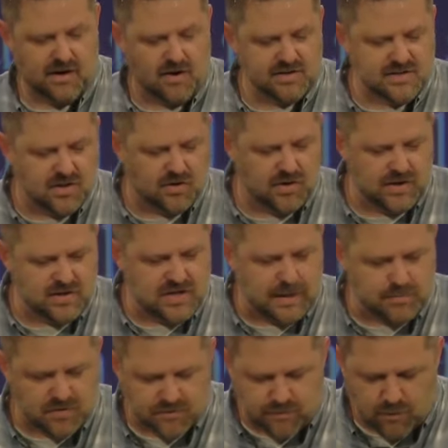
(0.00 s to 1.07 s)
also in
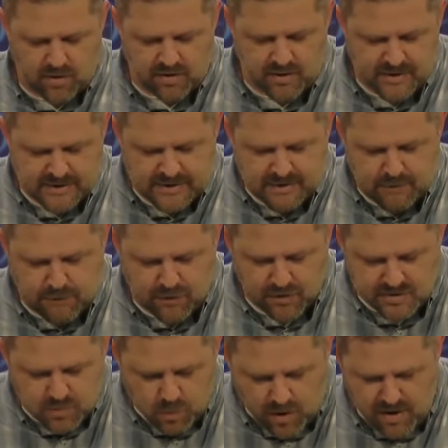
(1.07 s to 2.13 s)
chapter 4,
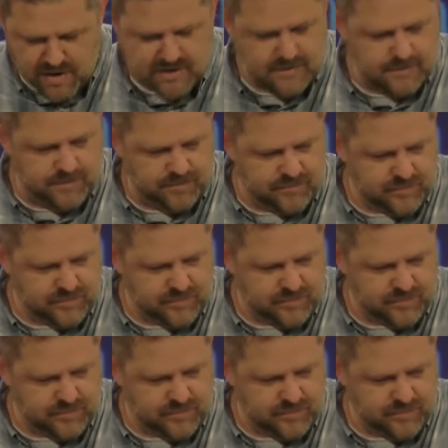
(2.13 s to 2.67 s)
verse 1.